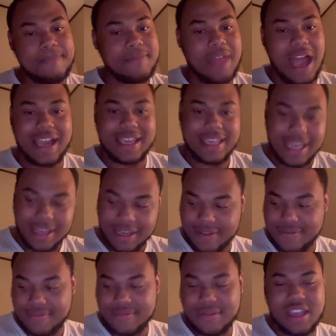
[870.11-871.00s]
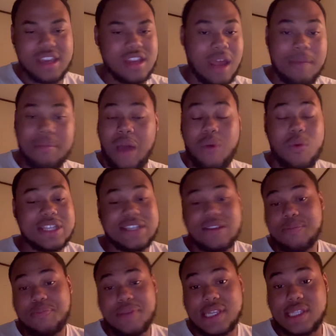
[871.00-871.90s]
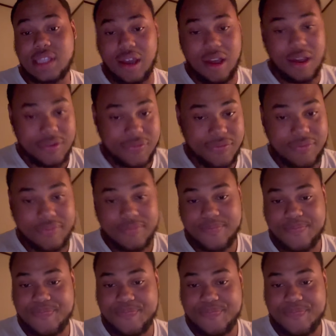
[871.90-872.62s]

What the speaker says: I get it. You know, I wasn't even pissed off.